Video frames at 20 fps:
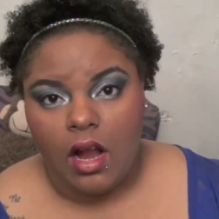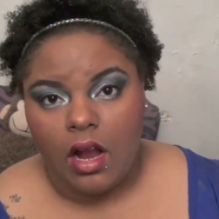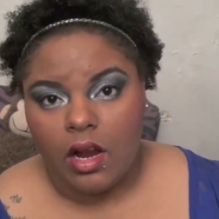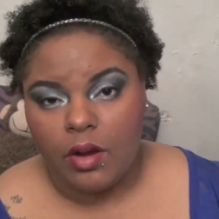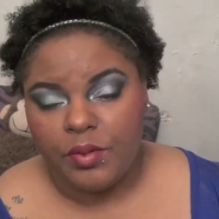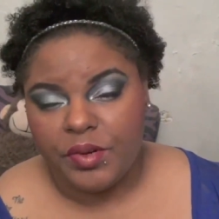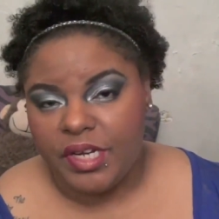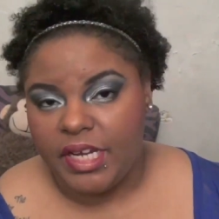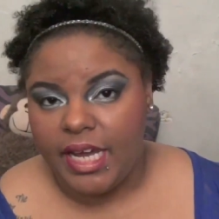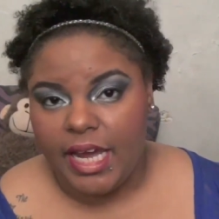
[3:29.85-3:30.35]

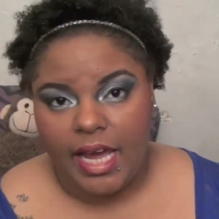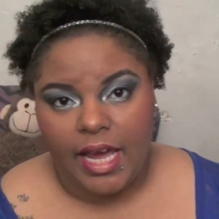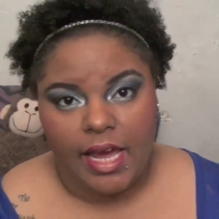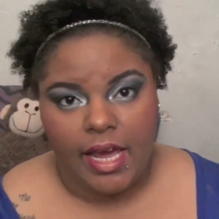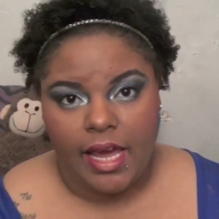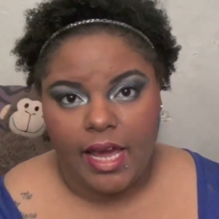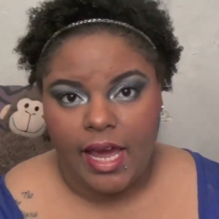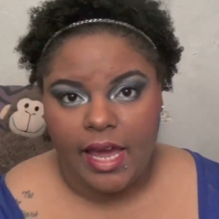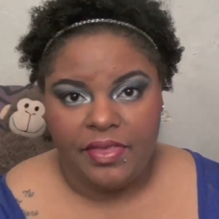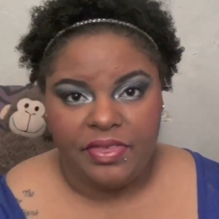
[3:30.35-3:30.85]
Urban
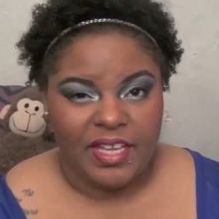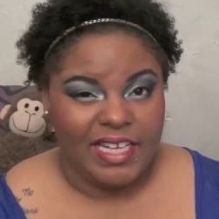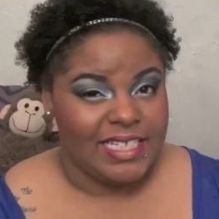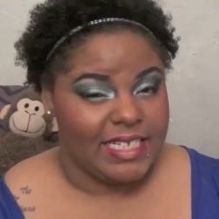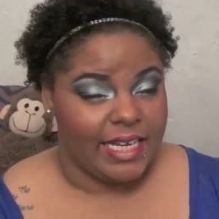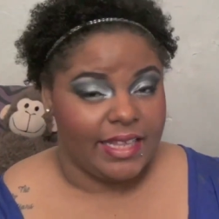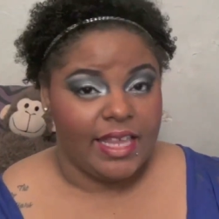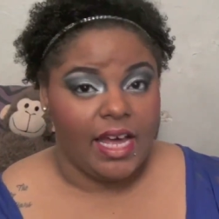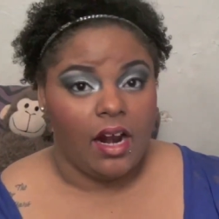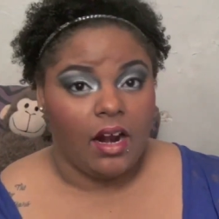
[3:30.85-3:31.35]
Decay and things
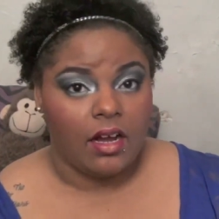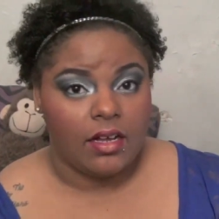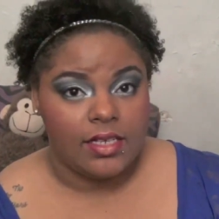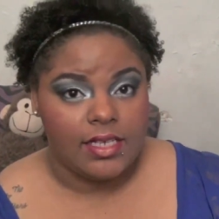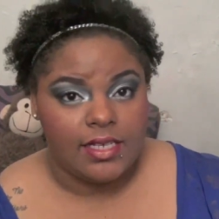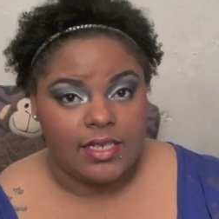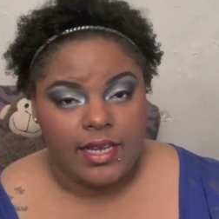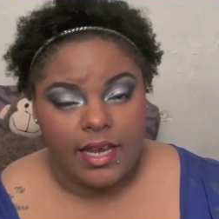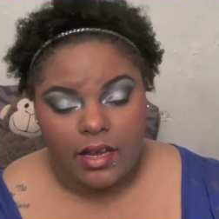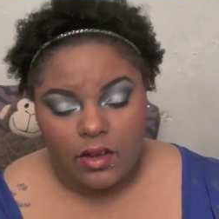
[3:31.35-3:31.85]
like that on
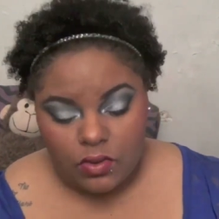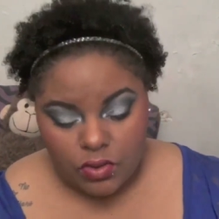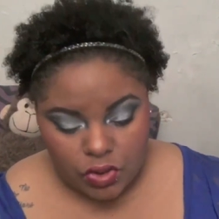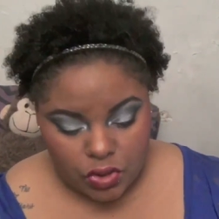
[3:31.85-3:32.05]
sale.